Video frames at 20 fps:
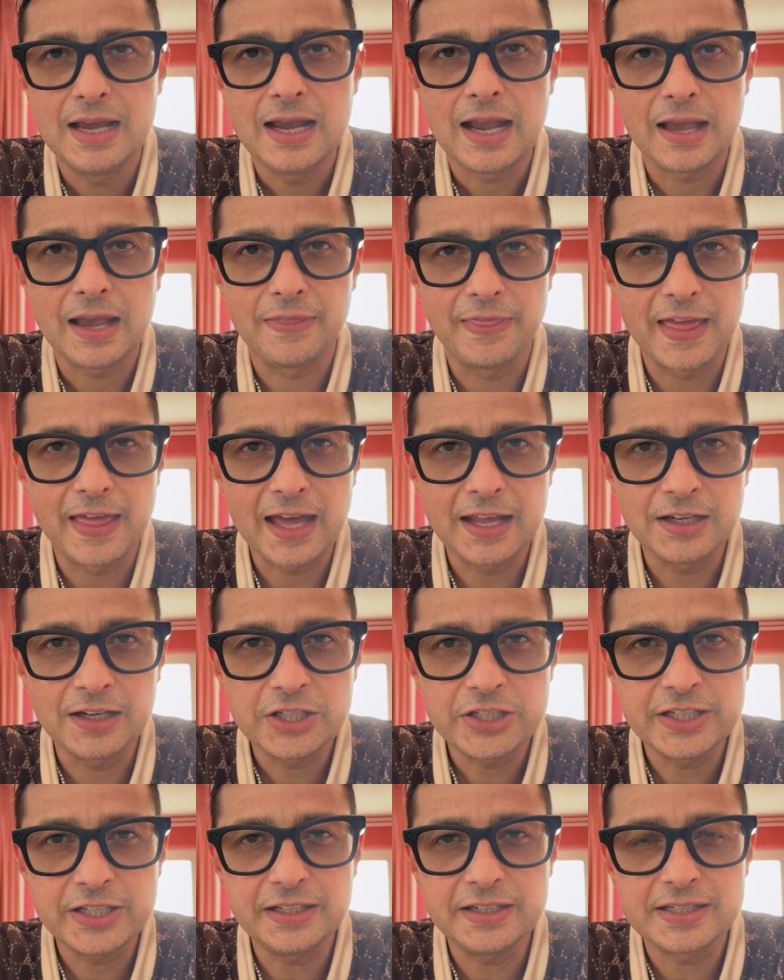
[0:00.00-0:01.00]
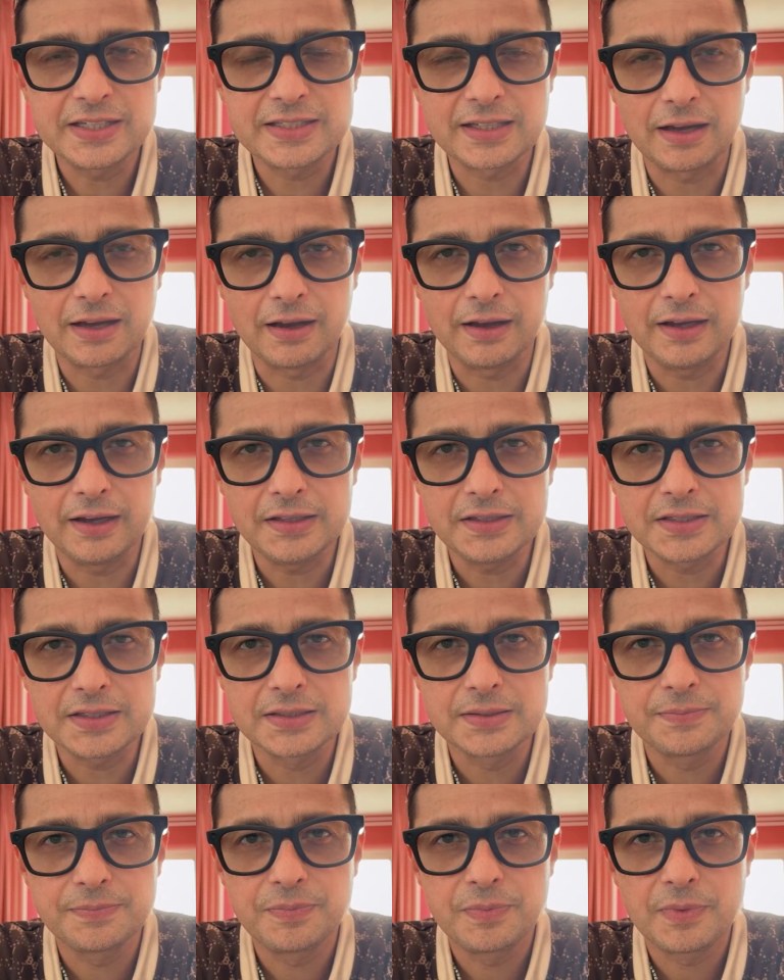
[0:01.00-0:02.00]
And then she
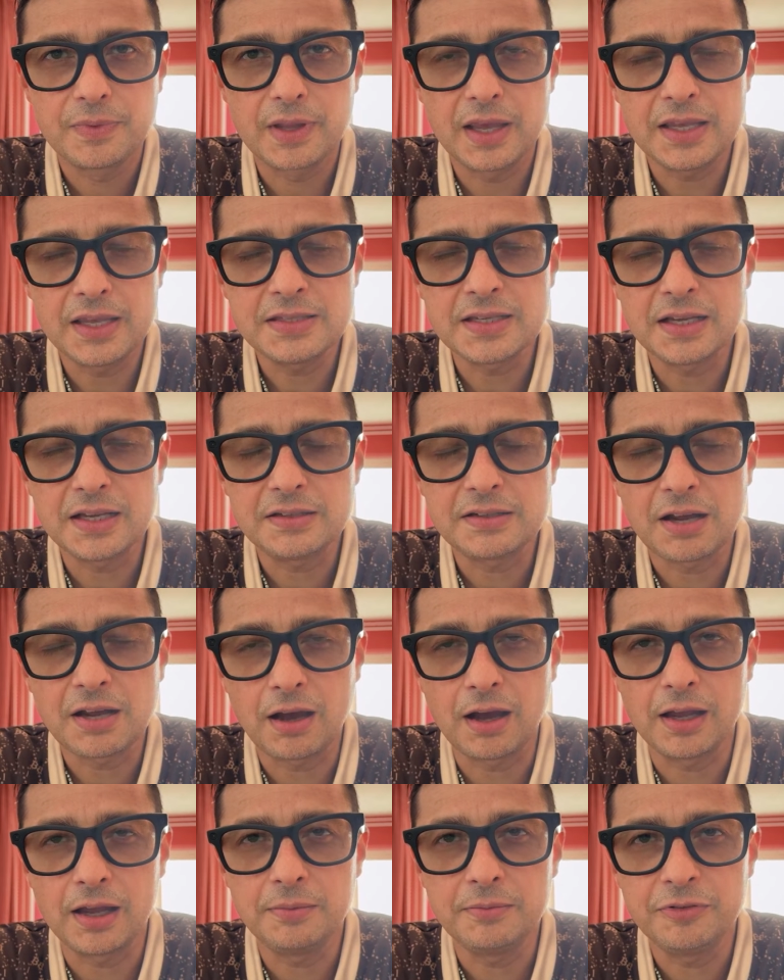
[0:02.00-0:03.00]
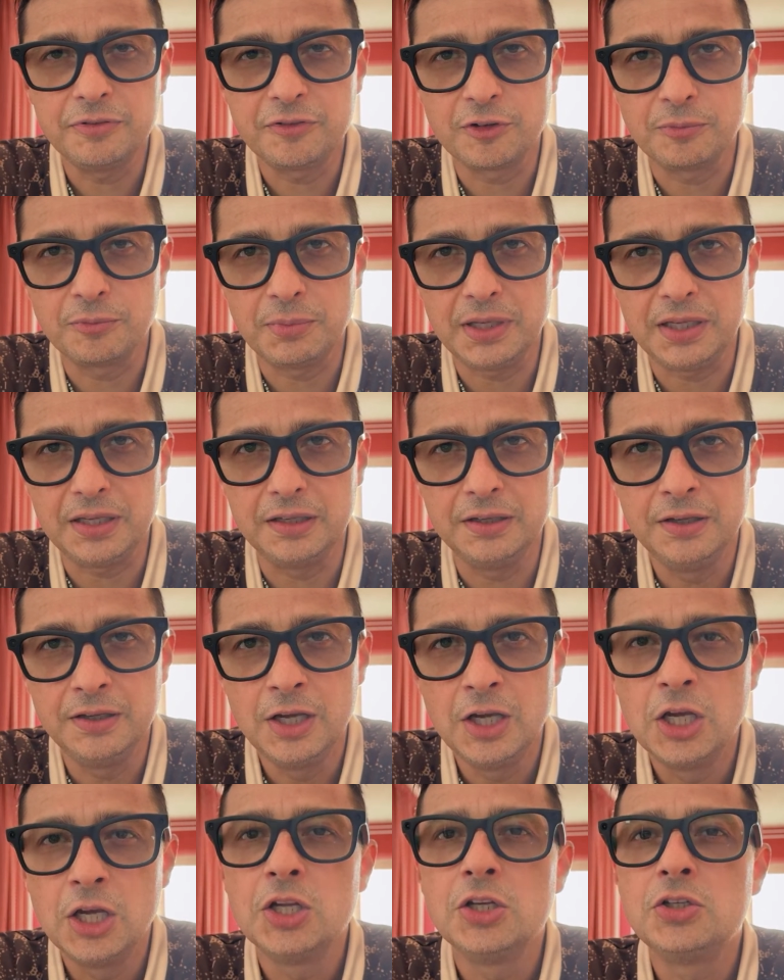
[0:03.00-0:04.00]
decides, is it time for me
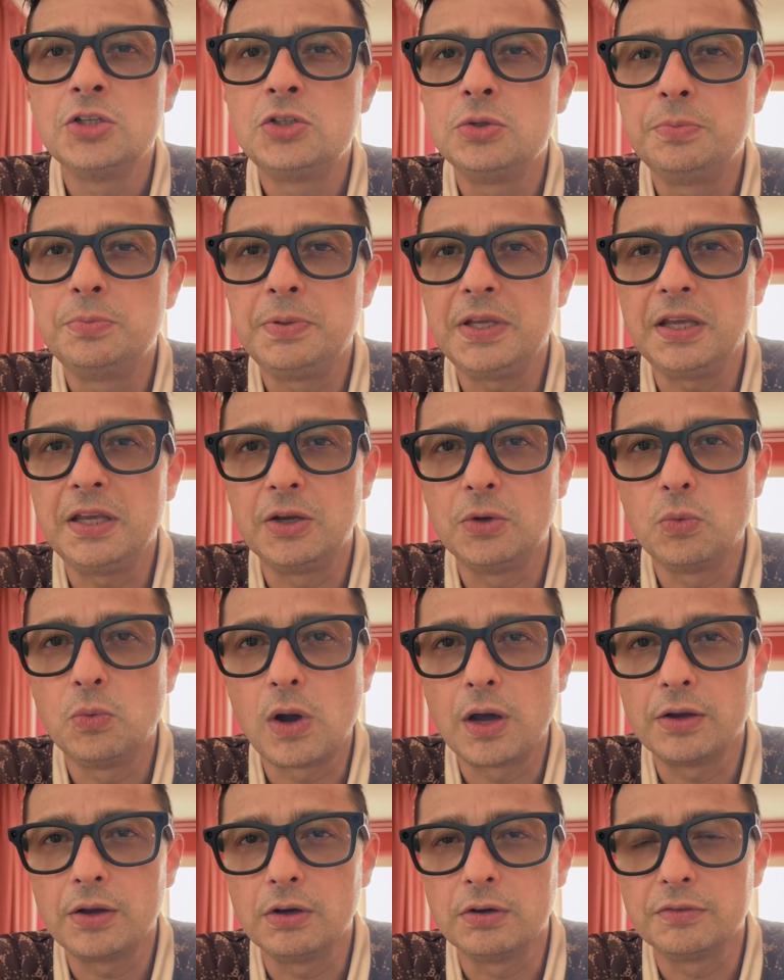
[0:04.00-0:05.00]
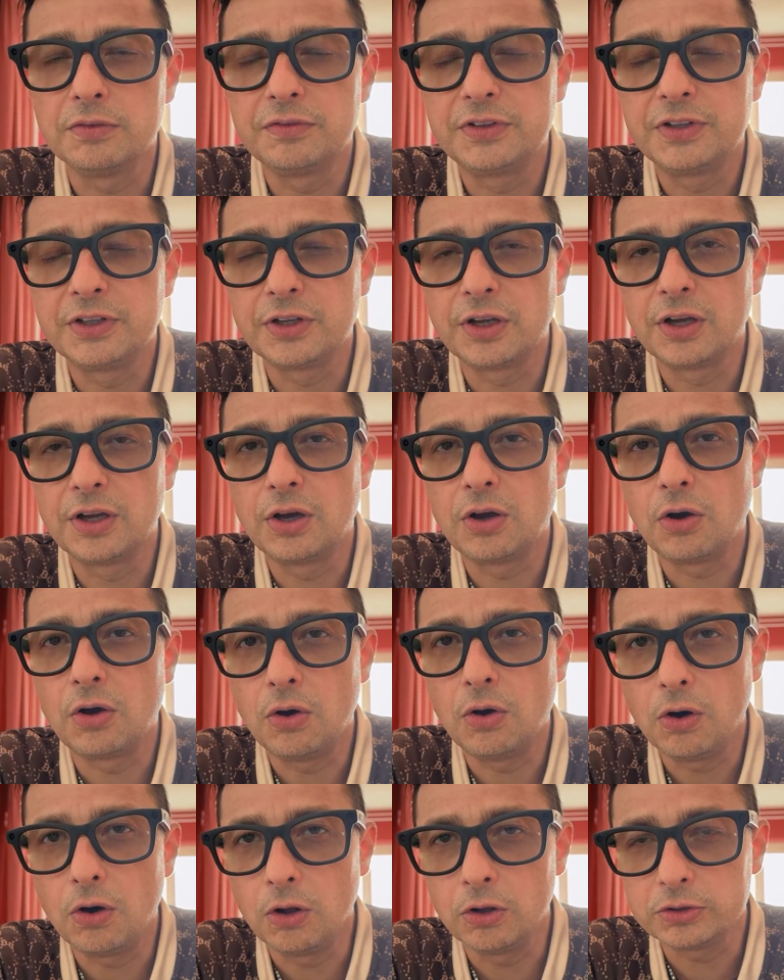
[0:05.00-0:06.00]
to be in one of the
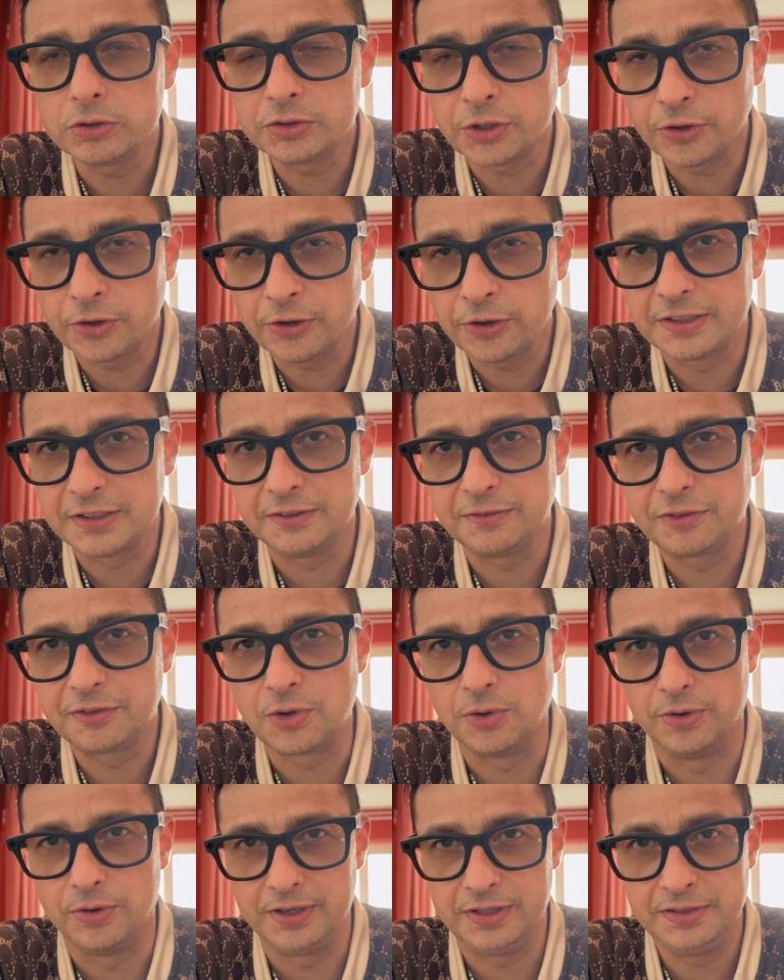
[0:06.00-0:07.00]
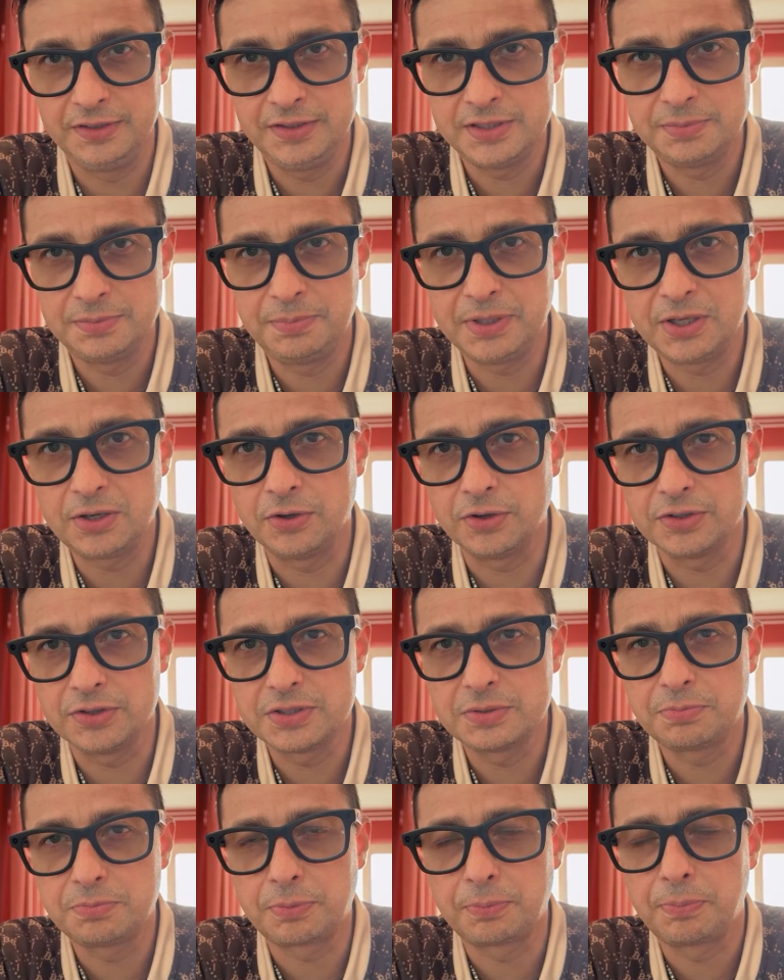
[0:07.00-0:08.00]
alternative coins?
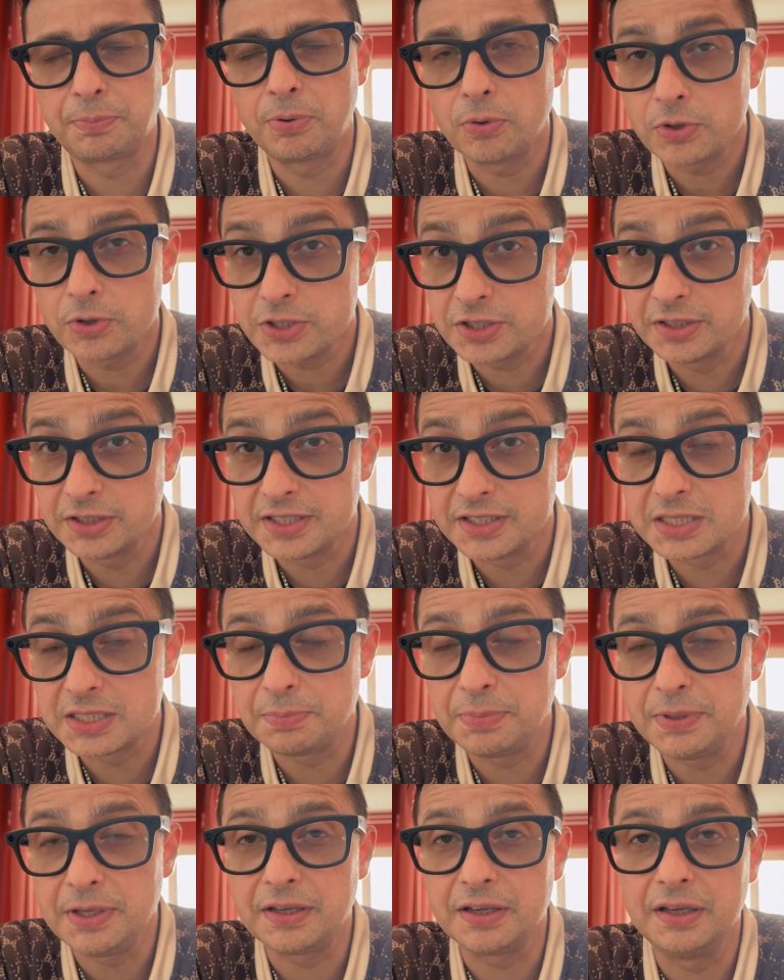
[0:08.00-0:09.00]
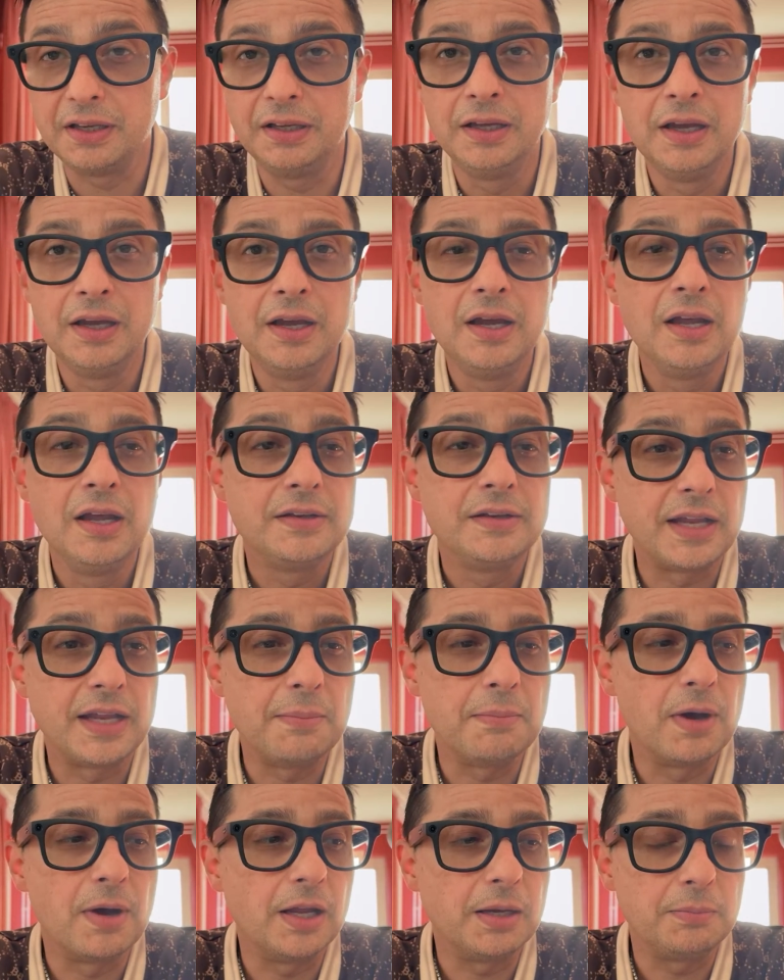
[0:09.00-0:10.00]
Because proportionally speaking, they
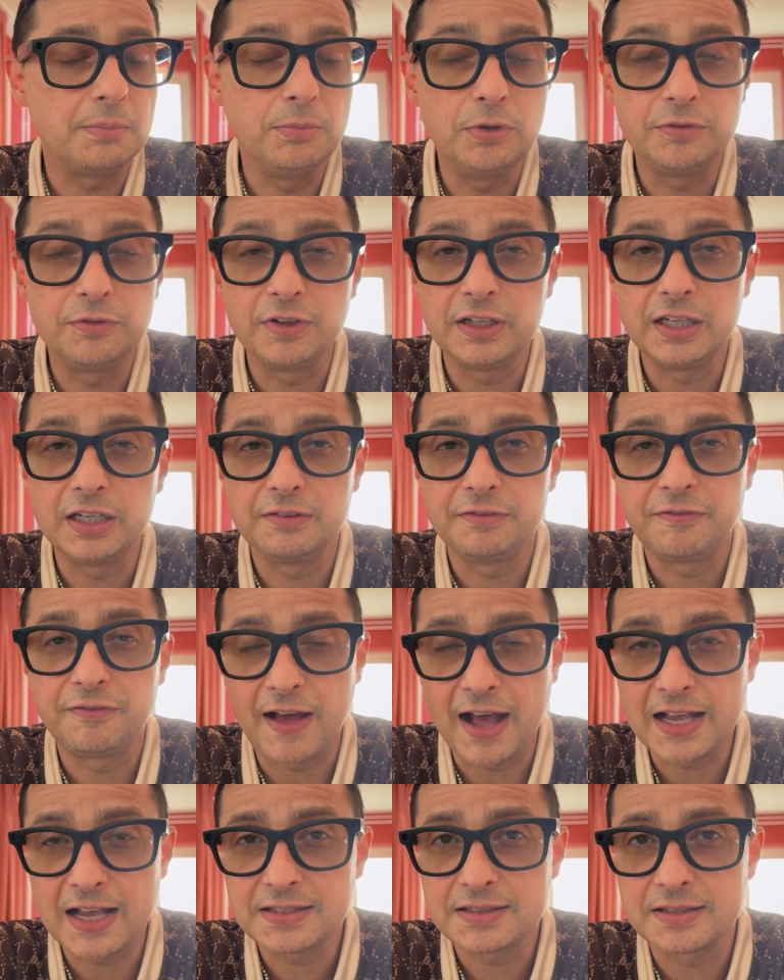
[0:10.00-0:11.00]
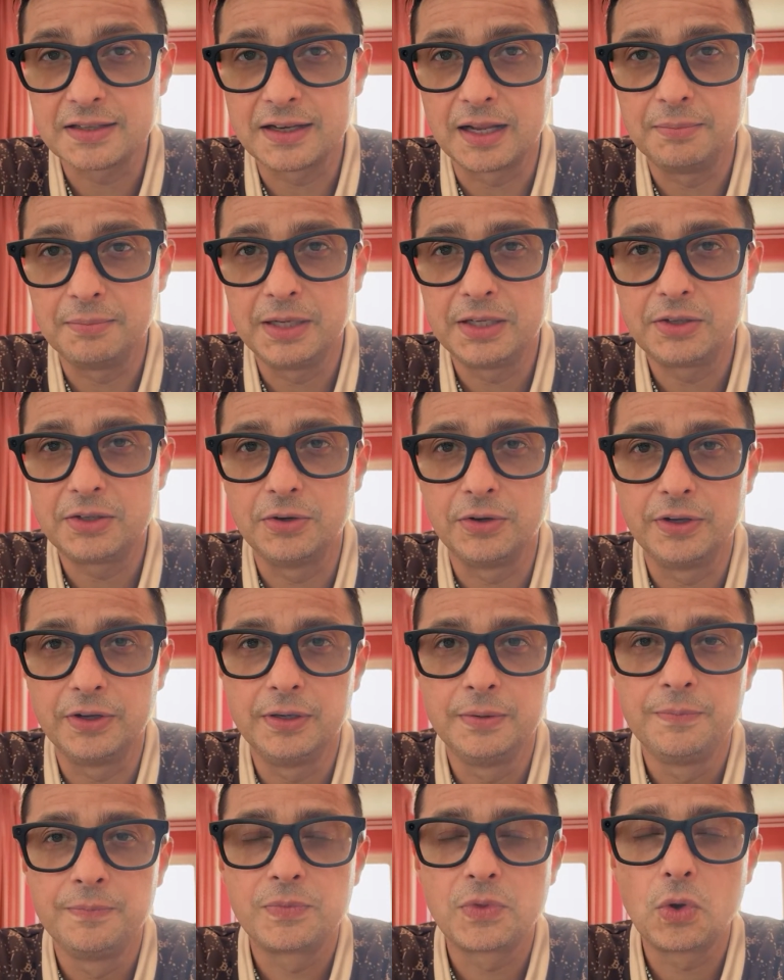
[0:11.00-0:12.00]
might move a little faster than
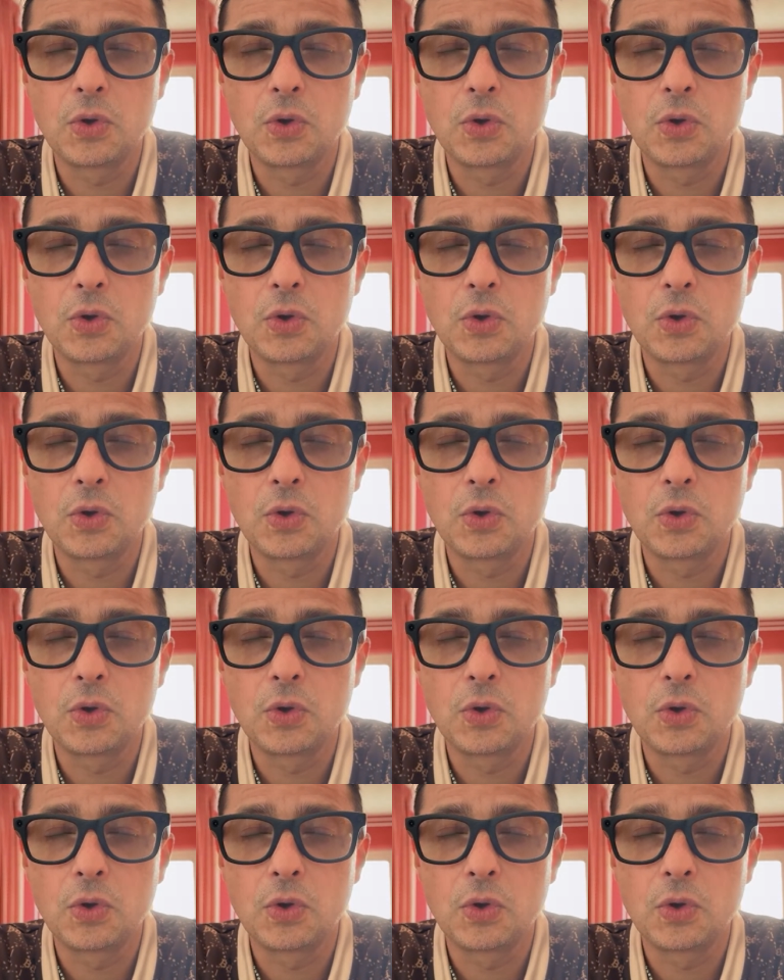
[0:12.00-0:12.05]
Bitcoin.